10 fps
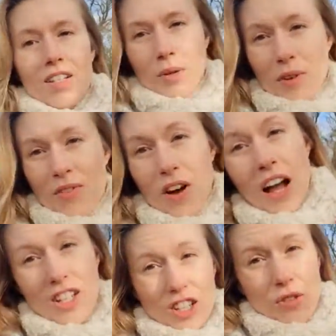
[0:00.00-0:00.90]
So we've
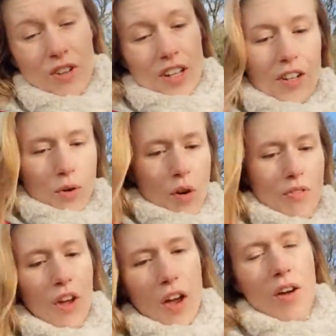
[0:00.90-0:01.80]
actually already had quite a
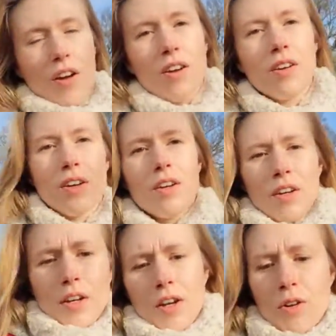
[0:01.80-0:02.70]
few.
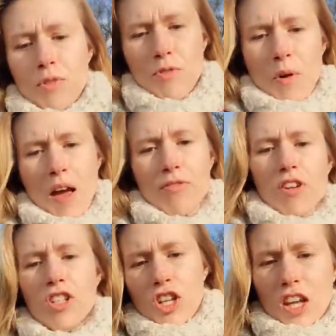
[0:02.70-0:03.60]
We've met
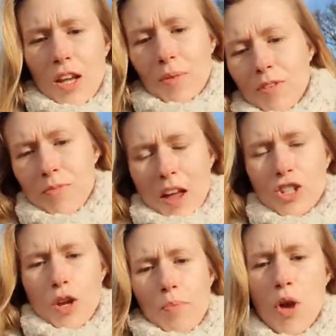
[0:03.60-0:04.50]
Frenchie, we've met a
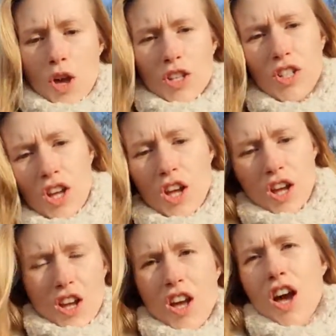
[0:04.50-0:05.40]
shepherd,
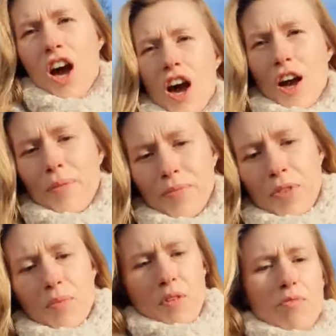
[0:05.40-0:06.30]

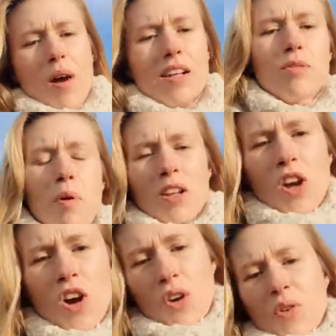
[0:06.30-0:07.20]
we've met a
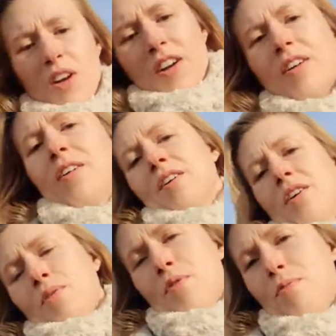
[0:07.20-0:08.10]
spaniel,
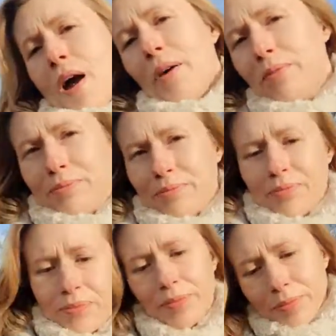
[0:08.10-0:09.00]
we've met
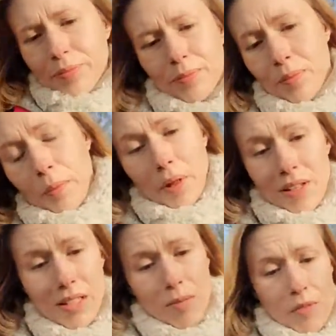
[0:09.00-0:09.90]

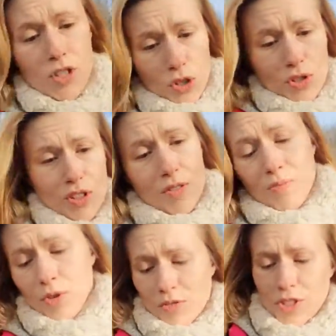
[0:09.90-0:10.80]
some other dogs, so I'm
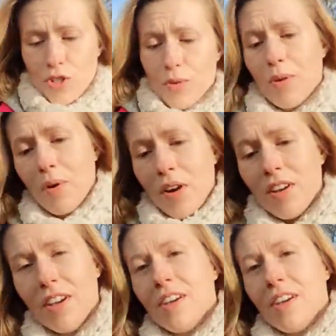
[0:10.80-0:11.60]
not really sure what they were.